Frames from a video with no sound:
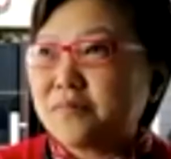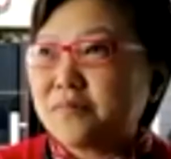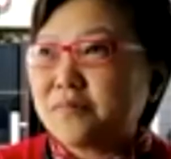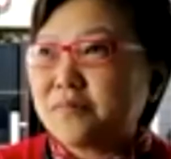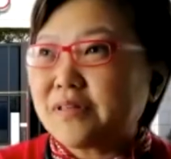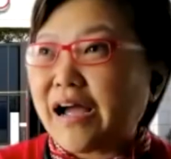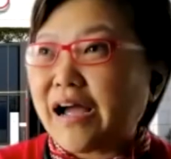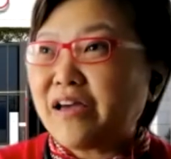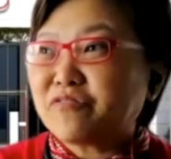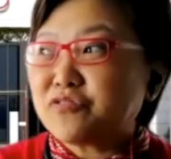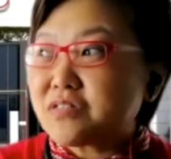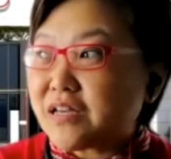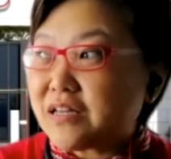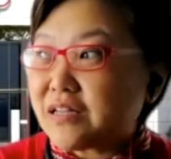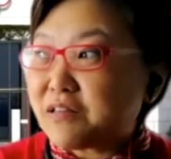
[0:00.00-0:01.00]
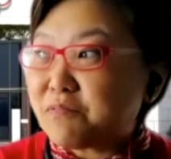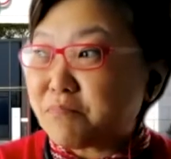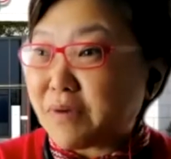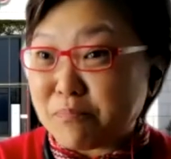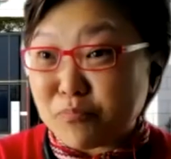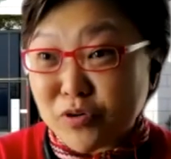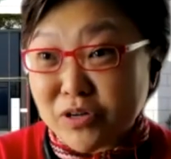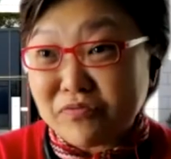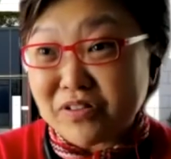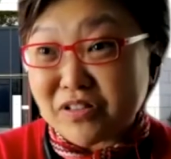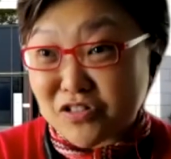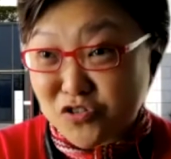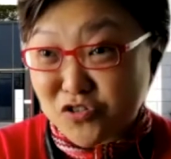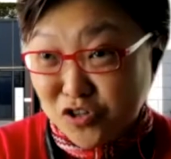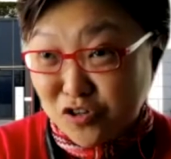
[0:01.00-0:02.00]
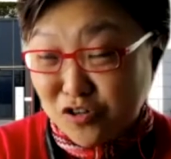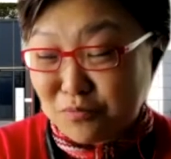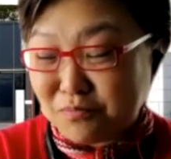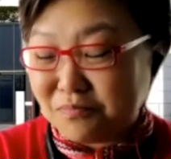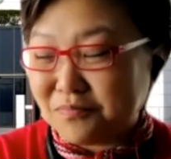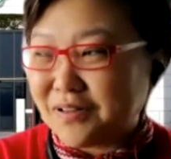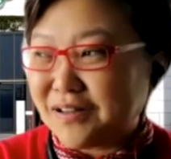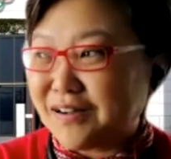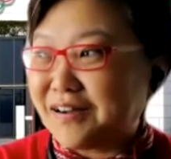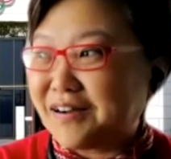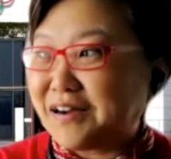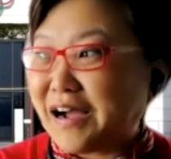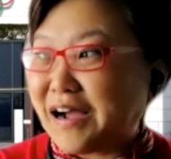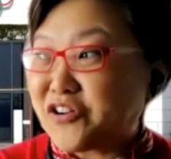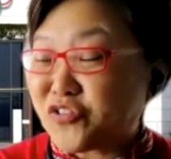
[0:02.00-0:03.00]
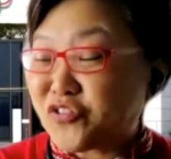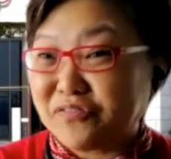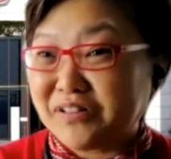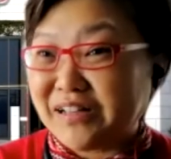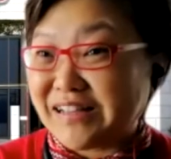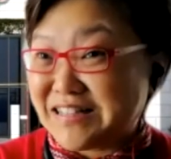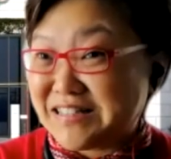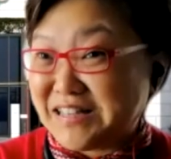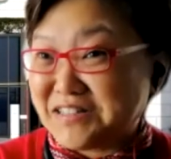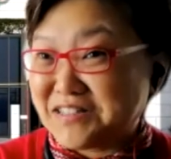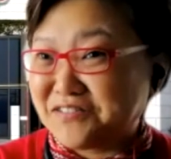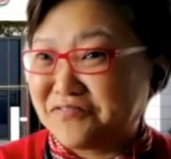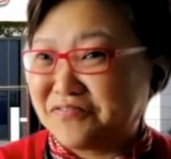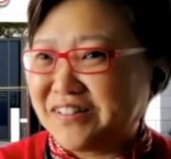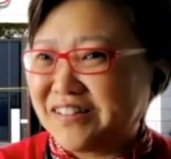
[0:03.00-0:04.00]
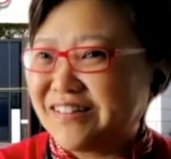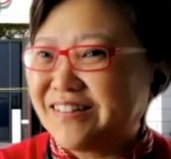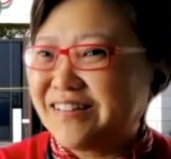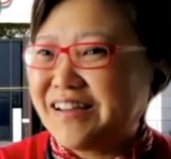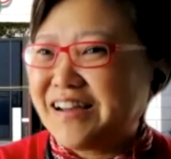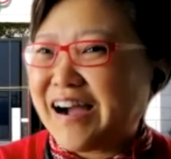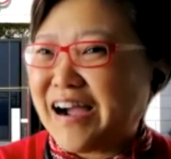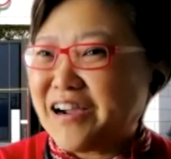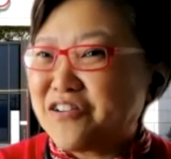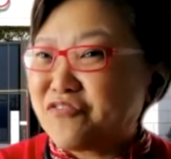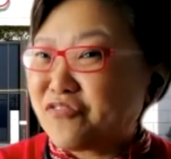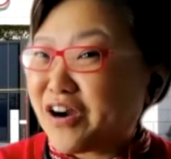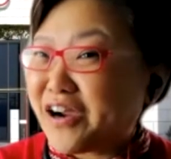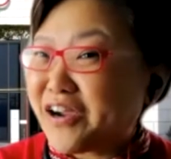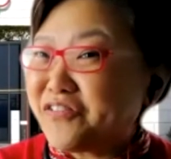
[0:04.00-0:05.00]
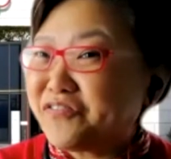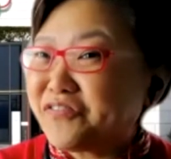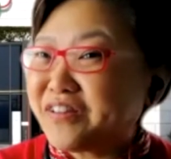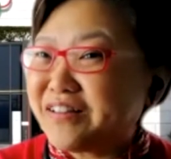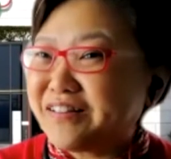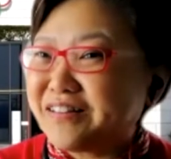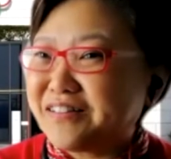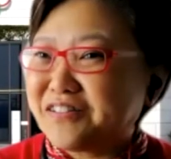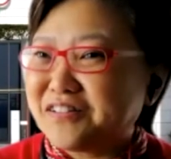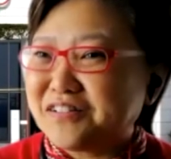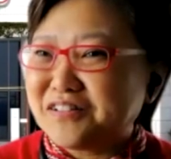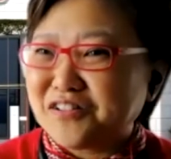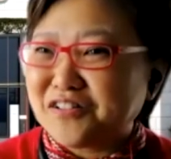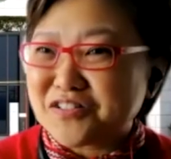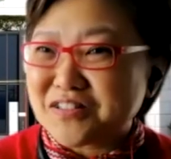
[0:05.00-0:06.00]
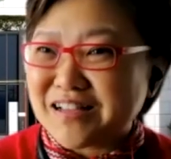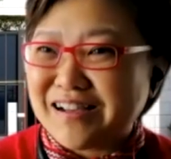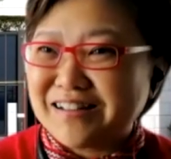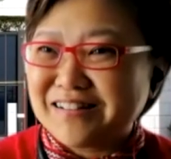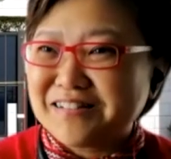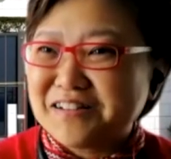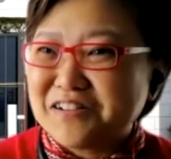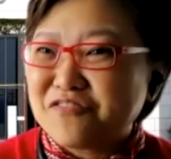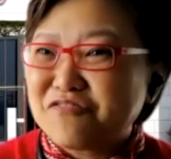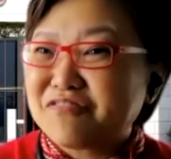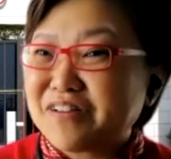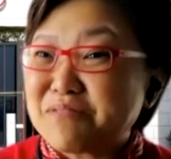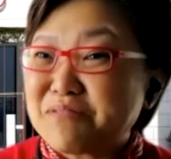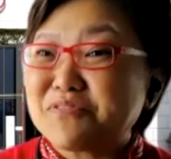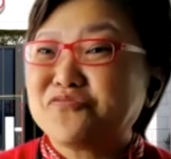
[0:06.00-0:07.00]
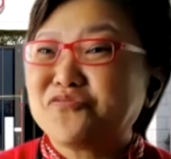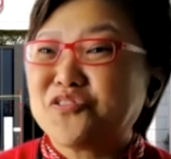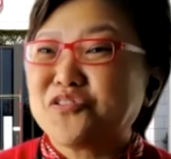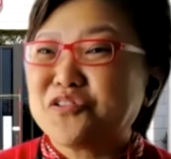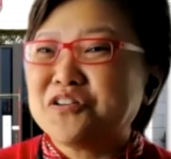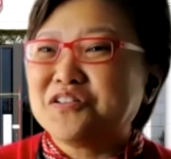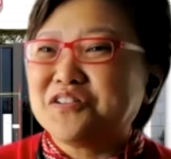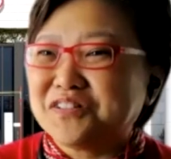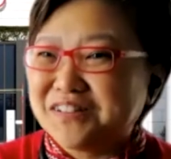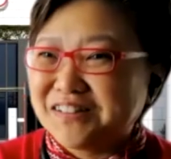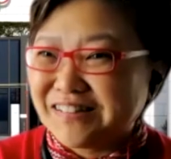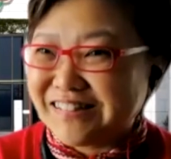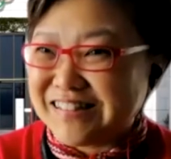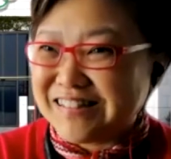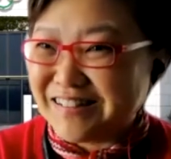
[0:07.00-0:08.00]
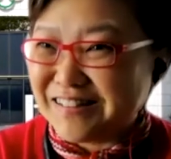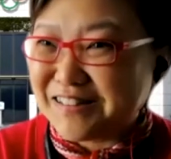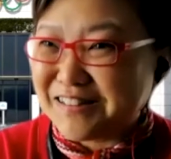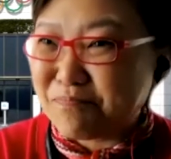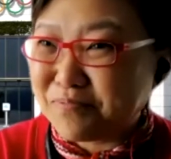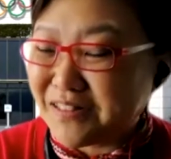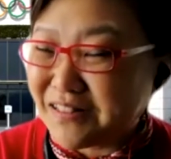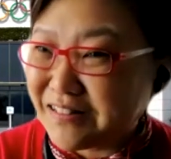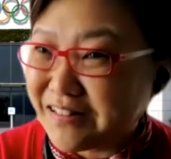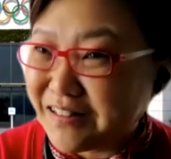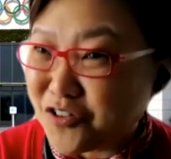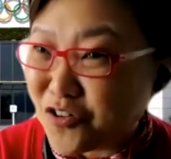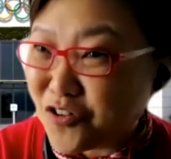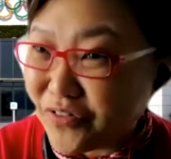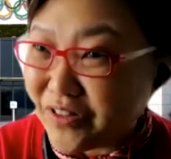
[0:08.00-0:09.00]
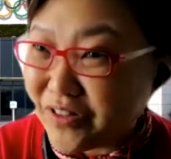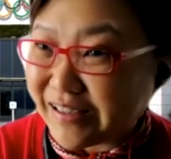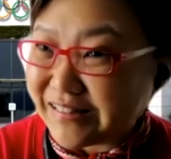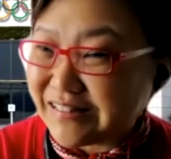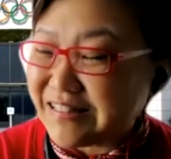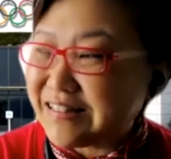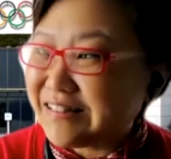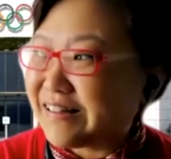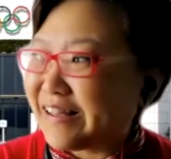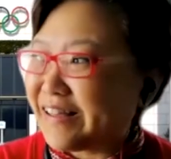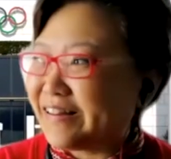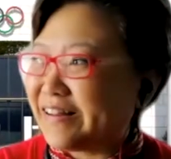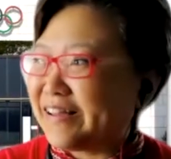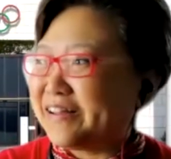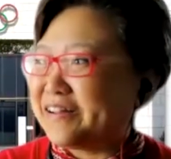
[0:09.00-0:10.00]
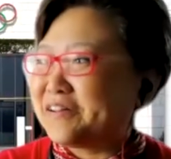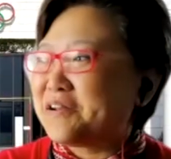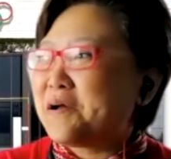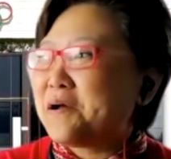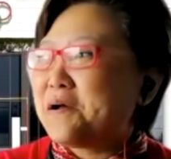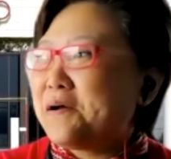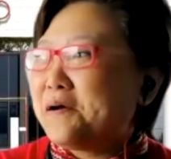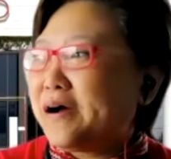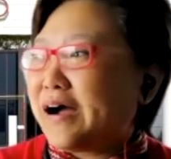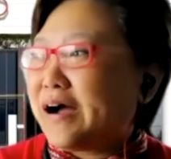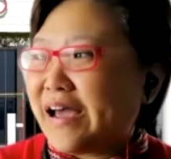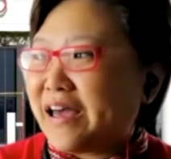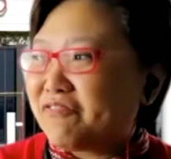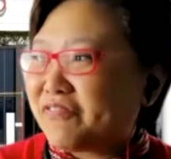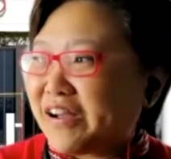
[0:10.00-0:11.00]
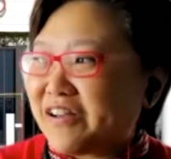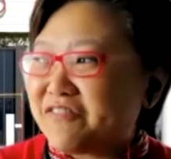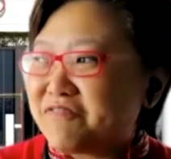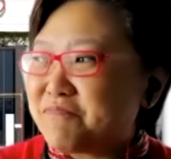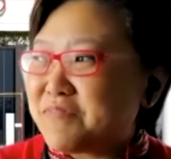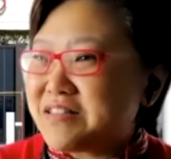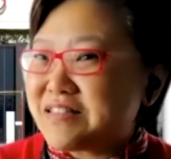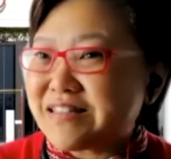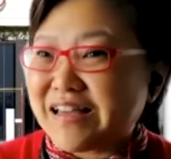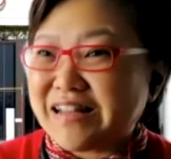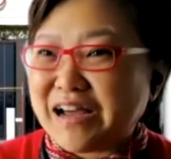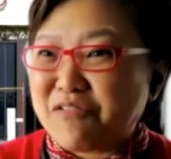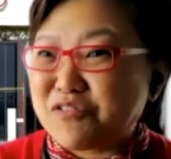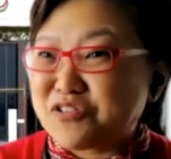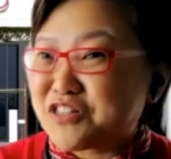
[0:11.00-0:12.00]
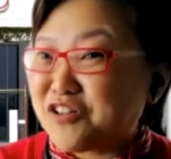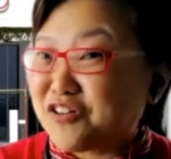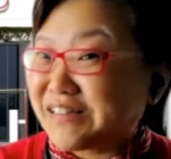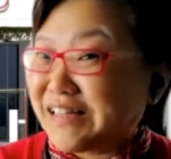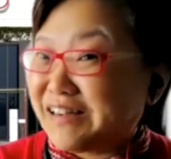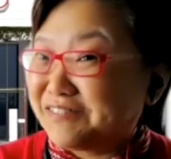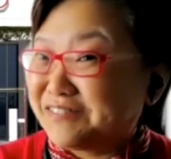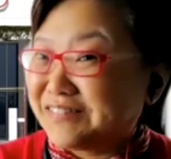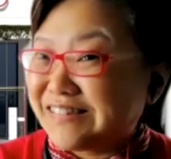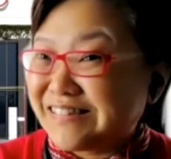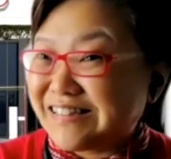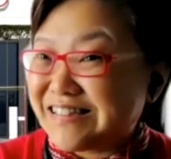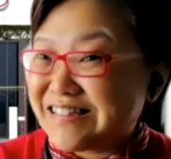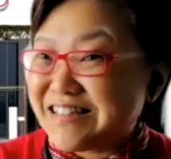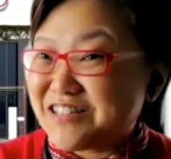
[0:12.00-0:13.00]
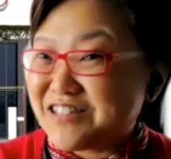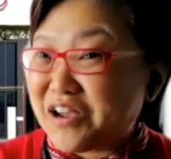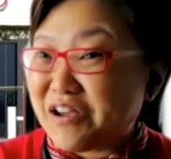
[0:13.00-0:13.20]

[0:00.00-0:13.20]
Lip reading: have to say that in my previous job, I traveled extensively. I arrived in Lausanne right before the COVID-19, and I had 5 months and I was locked down since. So I have